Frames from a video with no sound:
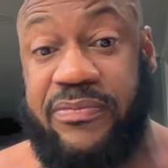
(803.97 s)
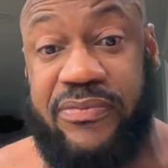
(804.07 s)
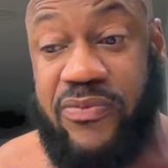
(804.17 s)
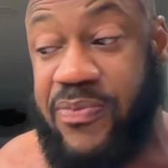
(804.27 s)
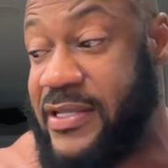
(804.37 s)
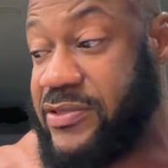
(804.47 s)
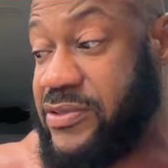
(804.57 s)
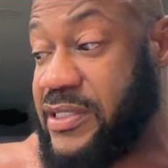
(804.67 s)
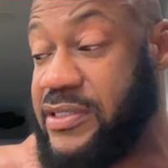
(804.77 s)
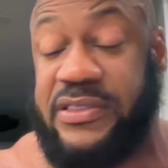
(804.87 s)
the price
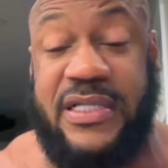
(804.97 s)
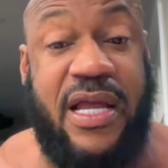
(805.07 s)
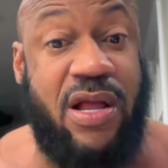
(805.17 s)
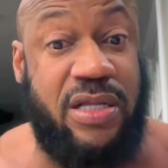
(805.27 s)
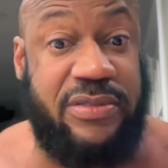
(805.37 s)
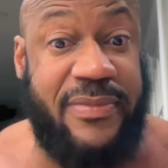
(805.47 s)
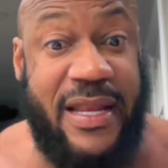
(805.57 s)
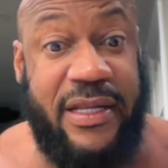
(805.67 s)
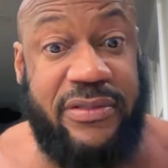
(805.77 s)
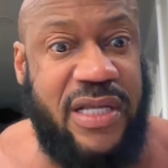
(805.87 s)
goes to sign called
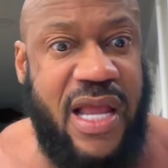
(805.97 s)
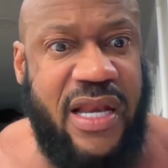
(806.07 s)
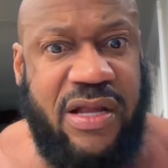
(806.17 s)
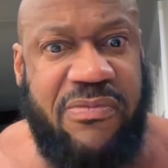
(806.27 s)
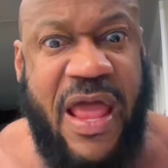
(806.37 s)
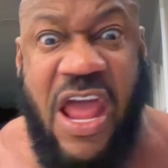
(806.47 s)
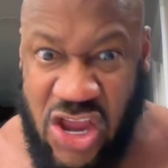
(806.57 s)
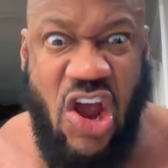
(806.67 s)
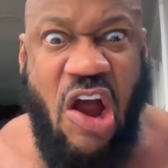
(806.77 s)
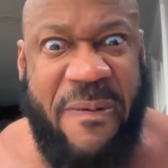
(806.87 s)
somebody else. Nah, I didn't complain.
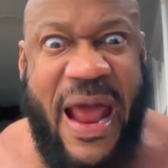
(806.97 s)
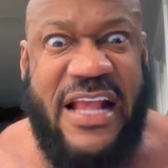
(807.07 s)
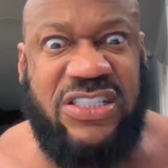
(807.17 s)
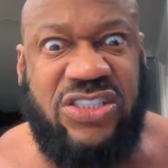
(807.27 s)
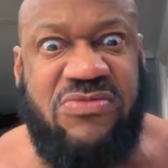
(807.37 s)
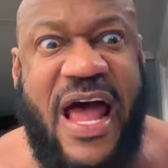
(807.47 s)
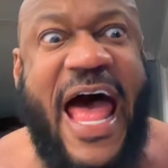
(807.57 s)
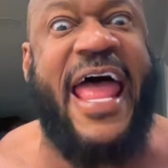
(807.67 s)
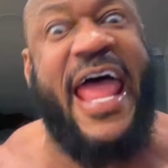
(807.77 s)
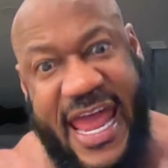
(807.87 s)
Your price is too
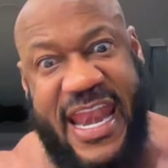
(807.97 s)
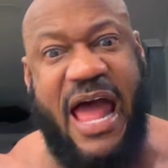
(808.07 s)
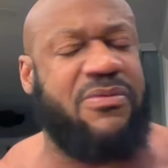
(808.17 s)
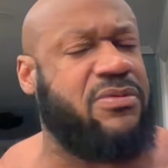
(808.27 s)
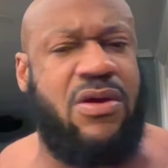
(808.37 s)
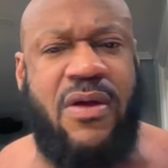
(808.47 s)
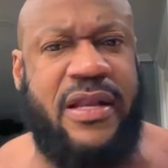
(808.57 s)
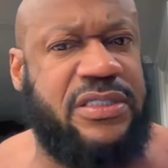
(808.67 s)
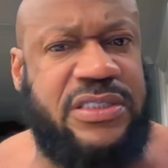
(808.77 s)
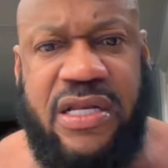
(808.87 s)
high. And I'm, no, I
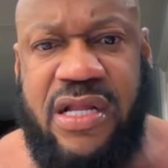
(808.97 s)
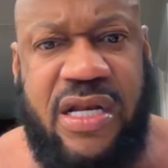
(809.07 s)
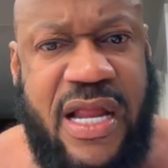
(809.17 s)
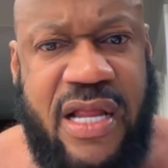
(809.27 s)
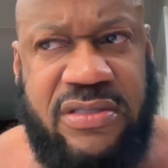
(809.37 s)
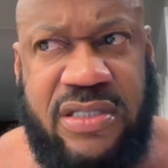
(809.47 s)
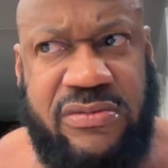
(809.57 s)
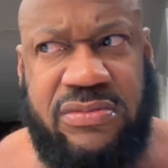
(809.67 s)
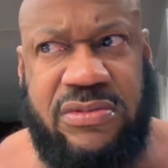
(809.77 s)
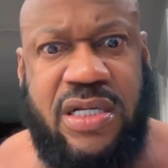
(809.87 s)
didn't say none of that. I was like,
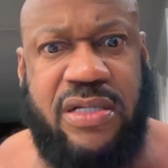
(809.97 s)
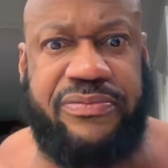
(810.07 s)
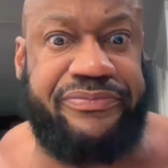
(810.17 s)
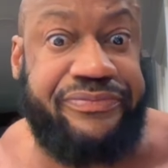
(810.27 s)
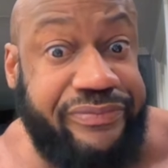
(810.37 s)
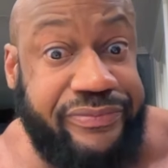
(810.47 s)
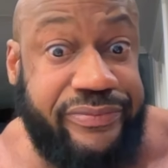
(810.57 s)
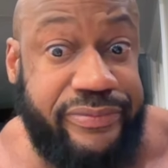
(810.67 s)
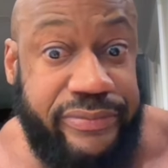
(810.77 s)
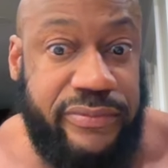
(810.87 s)
okay,
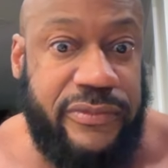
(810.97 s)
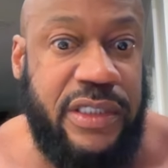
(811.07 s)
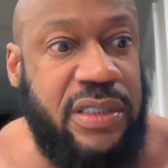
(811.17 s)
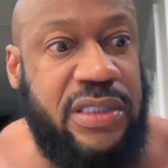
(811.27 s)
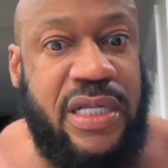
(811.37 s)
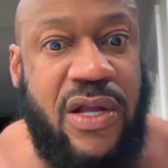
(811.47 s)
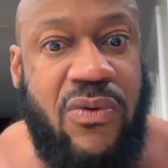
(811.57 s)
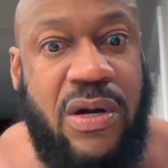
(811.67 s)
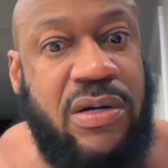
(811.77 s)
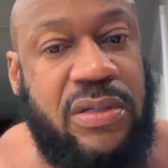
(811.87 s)
this ain't
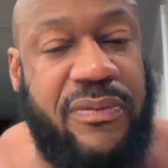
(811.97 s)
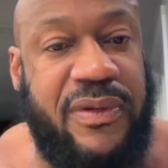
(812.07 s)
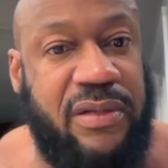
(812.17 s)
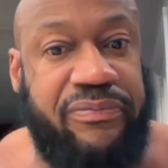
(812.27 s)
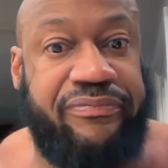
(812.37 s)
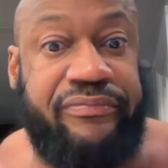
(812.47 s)
gonna work. I mean,